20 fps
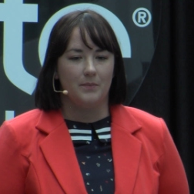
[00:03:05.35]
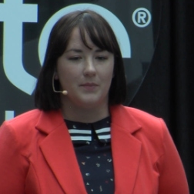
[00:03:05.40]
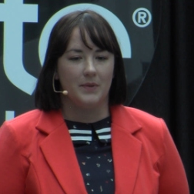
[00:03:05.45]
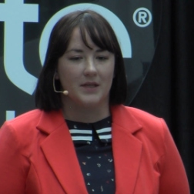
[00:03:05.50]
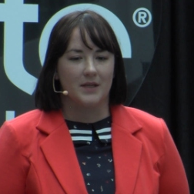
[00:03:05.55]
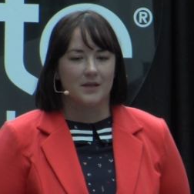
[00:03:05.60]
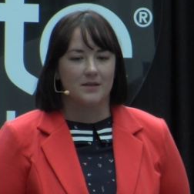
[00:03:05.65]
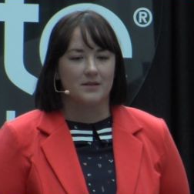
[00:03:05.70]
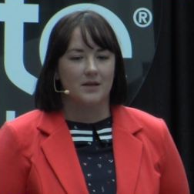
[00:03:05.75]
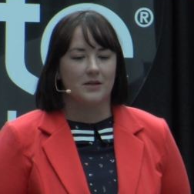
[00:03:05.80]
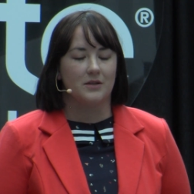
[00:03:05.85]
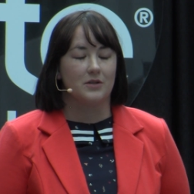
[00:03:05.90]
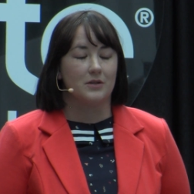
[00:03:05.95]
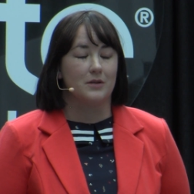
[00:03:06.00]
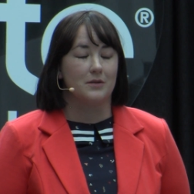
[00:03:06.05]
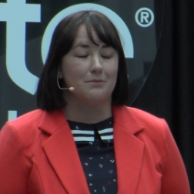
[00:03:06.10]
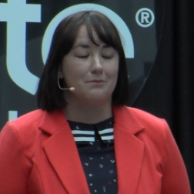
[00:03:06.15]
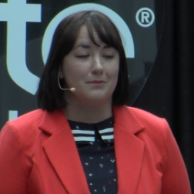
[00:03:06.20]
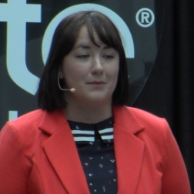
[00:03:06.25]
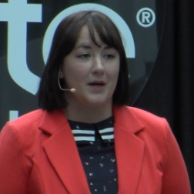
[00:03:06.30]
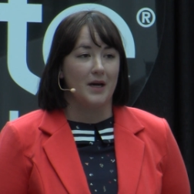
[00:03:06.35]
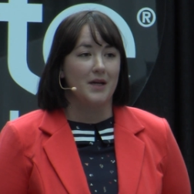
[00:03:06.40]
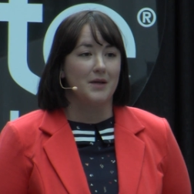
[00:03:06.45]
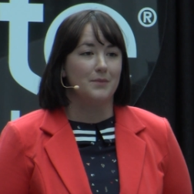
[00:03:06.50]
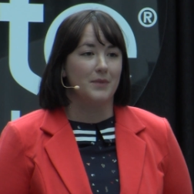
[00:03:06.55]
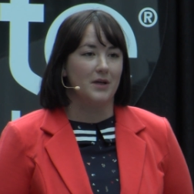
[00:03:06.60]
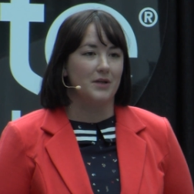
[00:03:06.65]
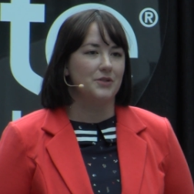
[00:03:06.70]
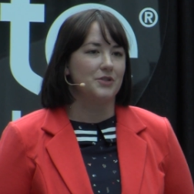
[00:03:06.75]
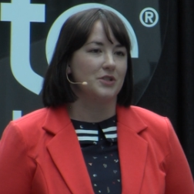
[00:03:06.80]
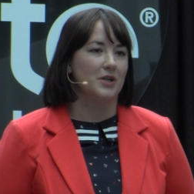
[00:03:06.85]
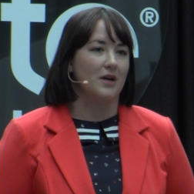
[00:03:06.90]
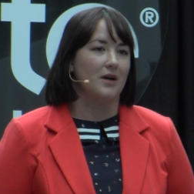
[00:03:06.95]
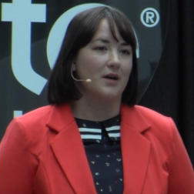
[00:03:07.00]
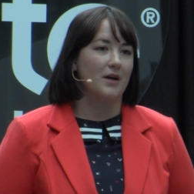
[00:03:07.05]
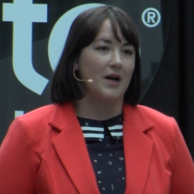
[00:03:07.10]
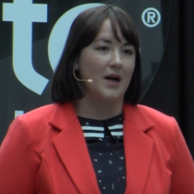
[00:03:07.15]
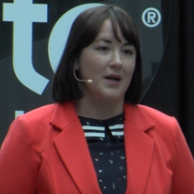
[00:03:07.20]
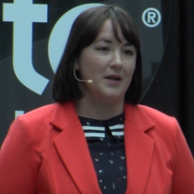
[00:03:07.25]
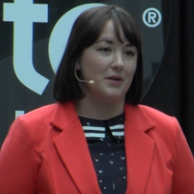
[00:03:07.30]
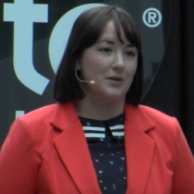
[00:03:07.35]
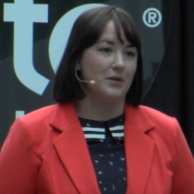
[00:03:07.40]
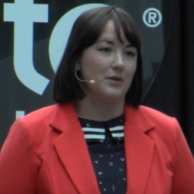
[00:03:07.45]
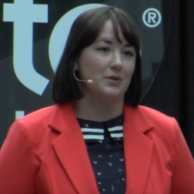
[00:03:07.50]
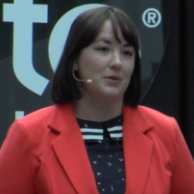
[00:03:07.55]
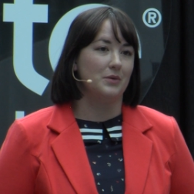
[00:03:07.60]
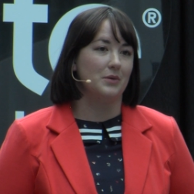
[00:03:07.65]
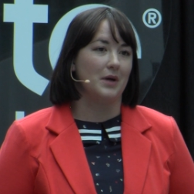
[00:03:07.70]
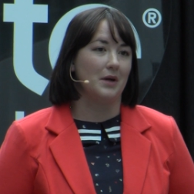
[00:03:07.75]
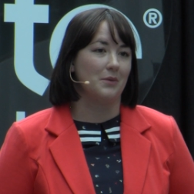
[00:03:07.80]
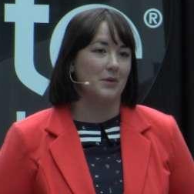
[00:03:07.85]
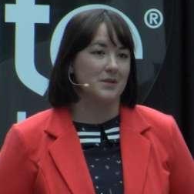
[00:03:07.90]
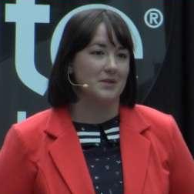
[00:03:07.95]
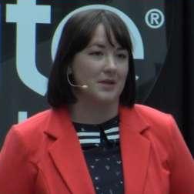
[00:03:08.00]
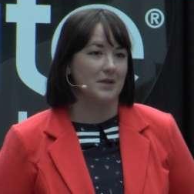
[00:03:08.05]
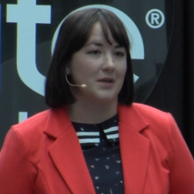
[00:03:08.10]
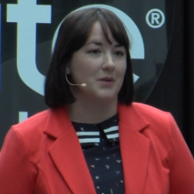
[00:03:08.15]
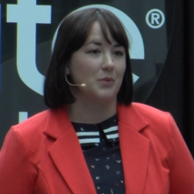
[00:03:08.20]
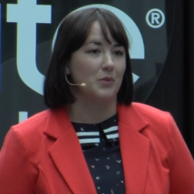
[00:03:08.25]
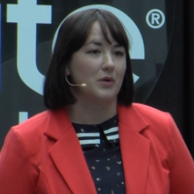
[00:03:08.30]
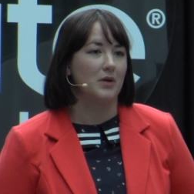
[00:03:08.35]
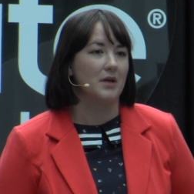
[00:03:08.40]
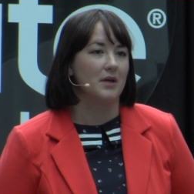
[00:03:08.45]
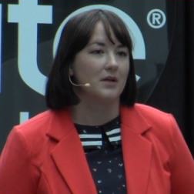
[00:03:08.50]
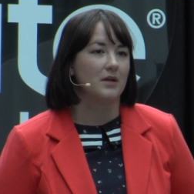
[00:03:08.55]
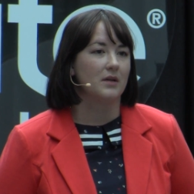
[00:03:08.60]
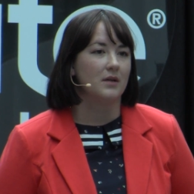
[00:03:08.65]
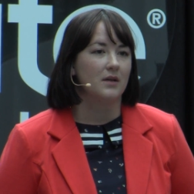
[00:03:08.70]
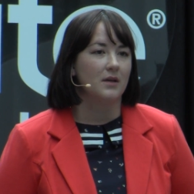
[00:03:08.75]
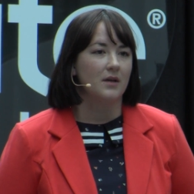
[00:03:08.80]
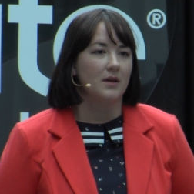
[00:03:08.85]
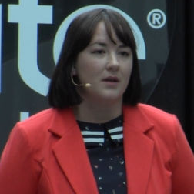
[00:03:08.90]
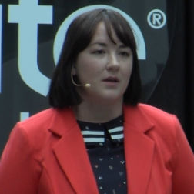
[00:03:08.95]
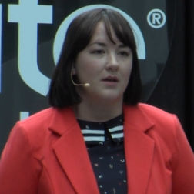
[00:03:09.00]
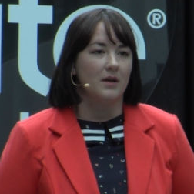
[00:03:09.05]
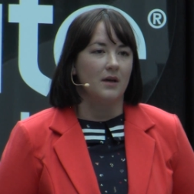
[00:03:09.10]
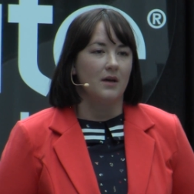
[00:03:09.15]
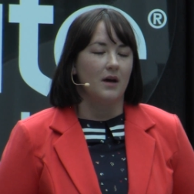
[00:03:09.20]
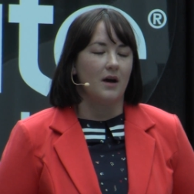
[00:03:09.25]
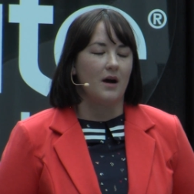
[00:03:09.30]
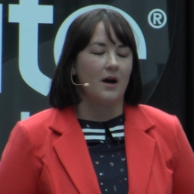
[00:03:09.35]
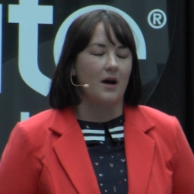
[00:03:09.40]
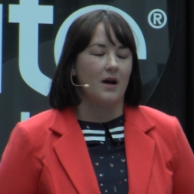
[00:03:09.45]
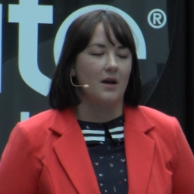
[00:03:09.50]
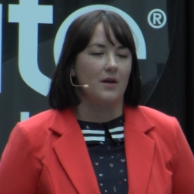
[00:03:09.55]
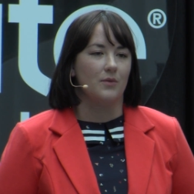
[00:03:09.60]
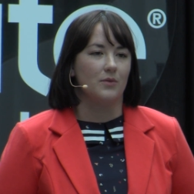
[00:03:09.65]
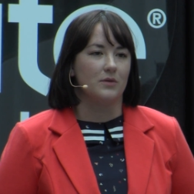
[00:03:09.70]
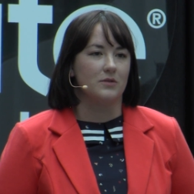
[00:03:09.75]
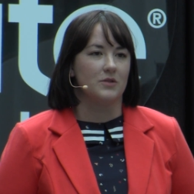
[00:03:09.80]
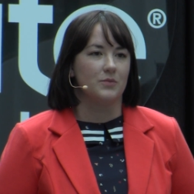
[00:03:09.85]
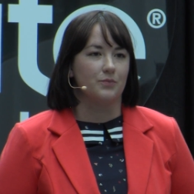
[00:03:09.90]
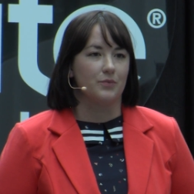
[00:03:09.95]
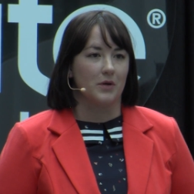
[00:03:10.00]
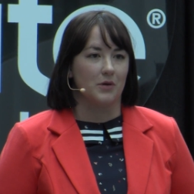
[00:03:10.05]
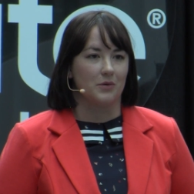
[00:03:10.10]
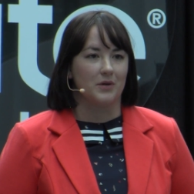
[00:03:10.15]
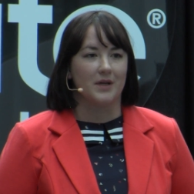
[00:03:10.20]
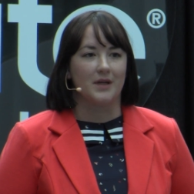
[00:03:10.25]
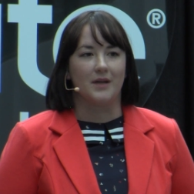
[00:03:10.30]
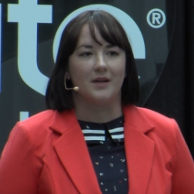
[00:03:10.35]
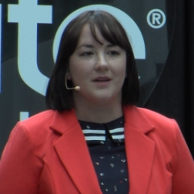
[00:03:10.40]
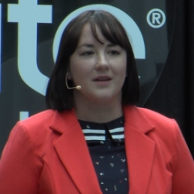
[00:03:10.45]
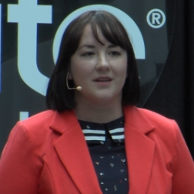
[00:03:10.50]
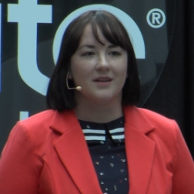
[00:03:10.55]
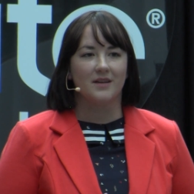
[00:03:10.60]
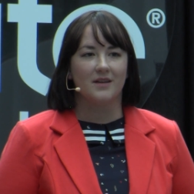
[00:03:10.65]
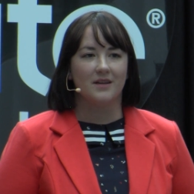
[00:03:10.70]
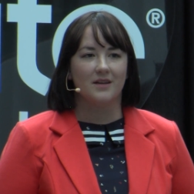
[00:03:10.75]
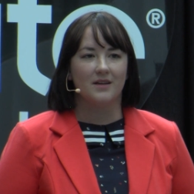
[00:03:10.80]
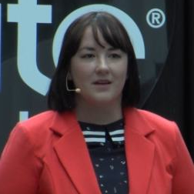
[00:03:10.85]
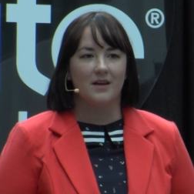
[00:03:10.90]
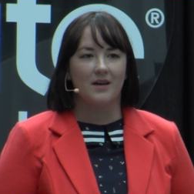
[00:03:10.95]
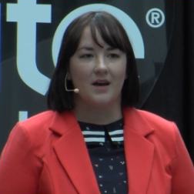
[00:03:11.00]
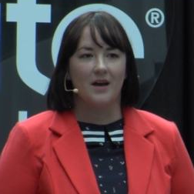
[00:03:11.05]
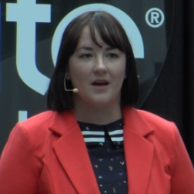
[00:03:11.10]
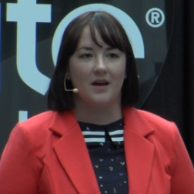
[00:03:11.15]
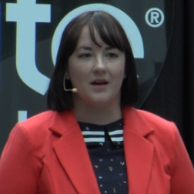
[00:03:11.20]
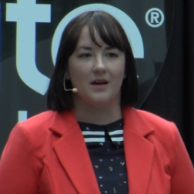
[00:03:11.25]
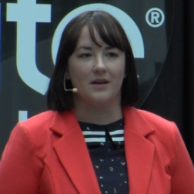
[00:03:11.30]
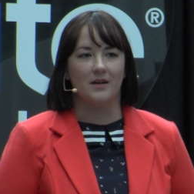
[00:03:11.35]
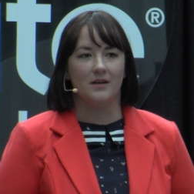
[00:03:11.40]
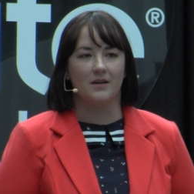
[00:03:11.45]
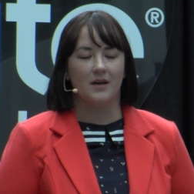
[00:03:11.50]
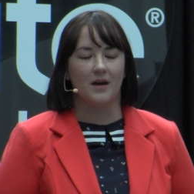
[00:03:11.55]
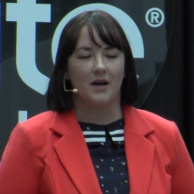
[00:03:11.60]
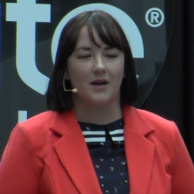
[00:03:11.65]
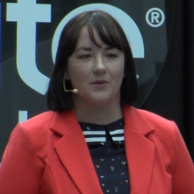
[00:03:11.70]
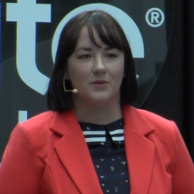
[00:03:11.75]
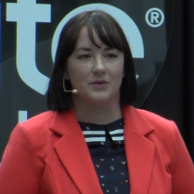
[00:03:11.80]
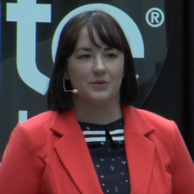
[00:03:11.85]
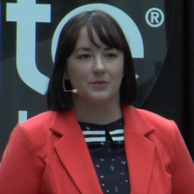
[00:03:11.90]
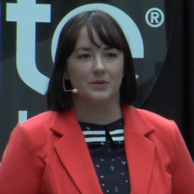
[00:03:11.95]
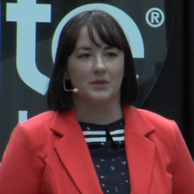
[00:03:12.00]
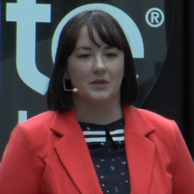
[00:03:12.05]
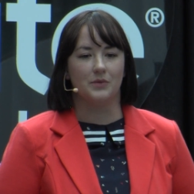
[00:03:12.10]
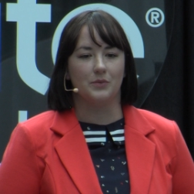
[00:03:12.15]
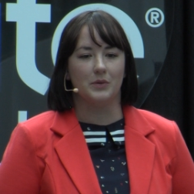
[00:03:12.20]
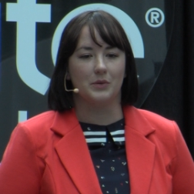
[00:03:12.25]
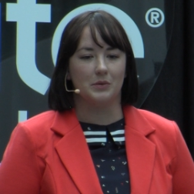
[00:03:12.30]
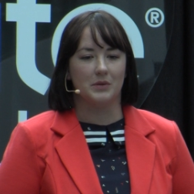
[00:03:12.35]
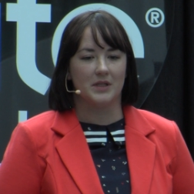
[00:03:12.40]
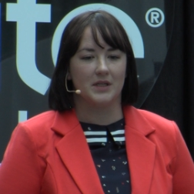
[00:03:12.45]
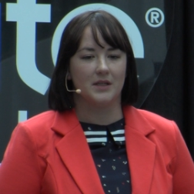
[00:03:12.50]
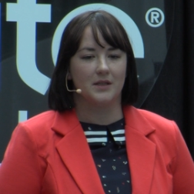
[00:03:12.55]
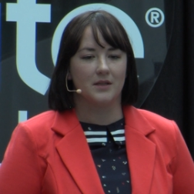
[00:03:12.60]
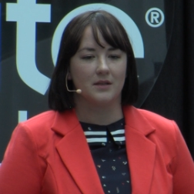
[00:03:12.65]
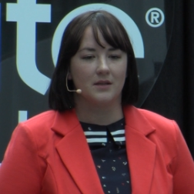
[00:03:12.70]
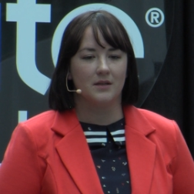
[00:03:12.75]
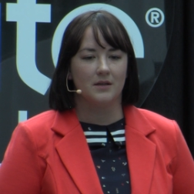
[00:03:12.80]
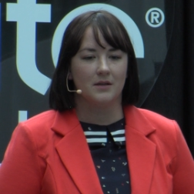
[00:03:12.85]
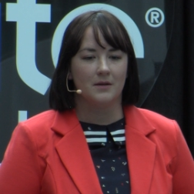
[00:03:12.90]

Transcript: Because under my bell jar, I didn't know who I was anymore. I was broken and I was really wounded.